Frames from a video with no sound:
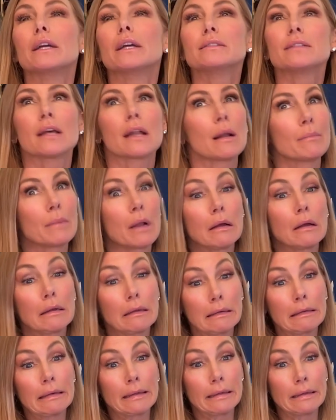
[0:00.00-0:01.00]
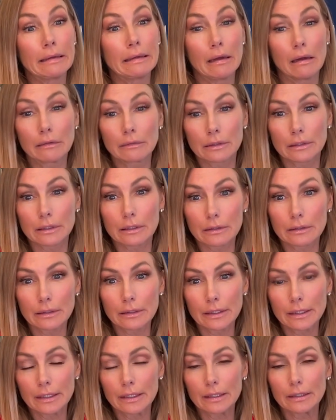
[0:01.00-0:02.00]
said, I'm not getting any younger,
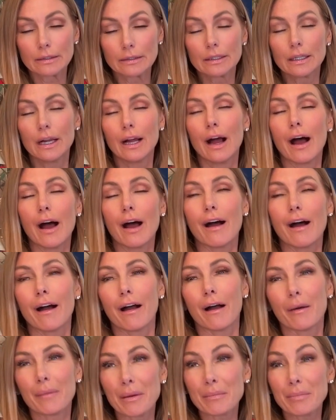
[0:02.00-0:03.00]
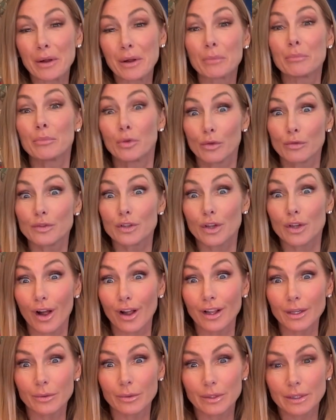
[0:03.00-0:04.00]
I better move to
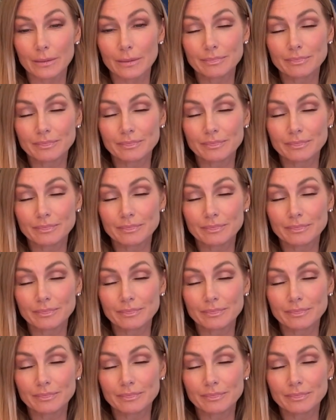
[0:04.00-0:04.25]
Hollywood.